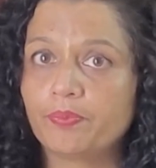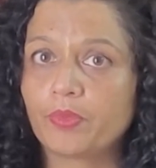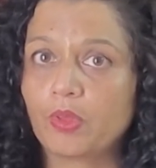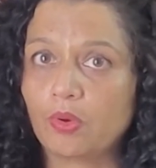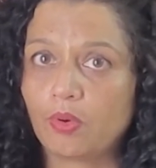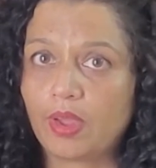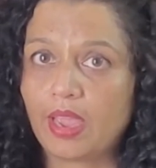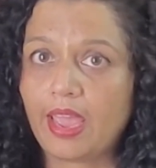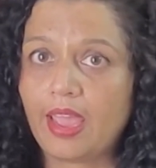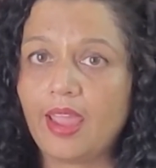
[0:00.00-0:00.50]

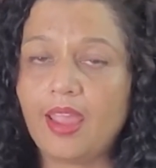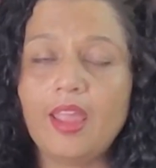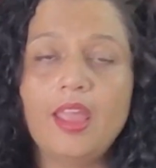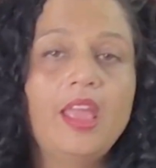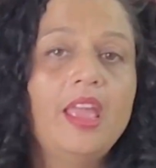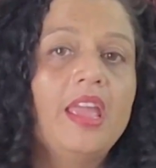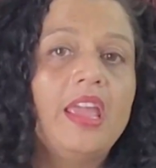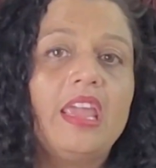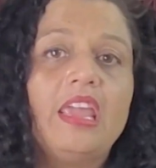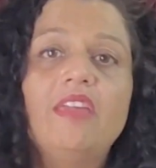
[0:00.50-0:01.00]
Okay,
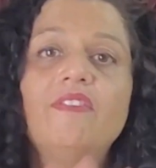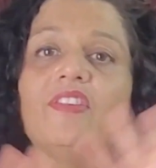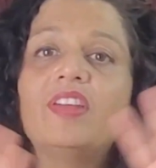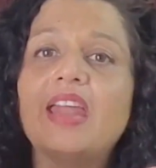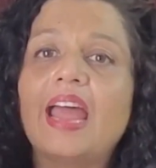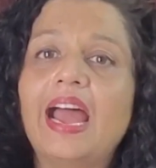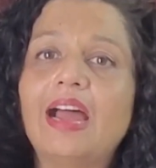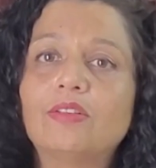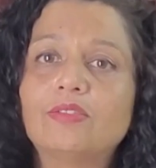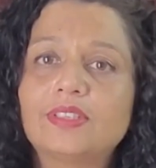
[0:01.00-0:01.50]

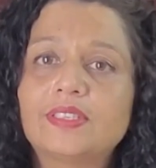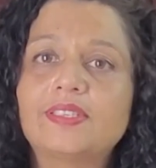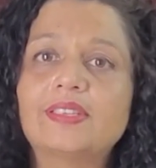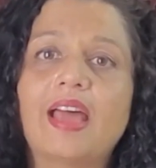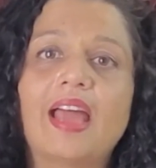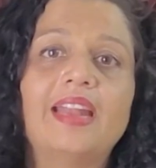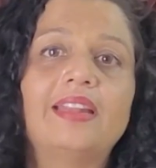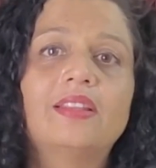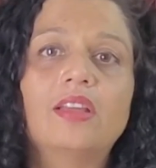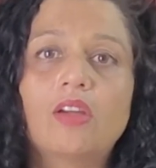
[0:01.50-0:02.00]
even
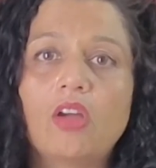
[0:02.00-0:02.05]
outside the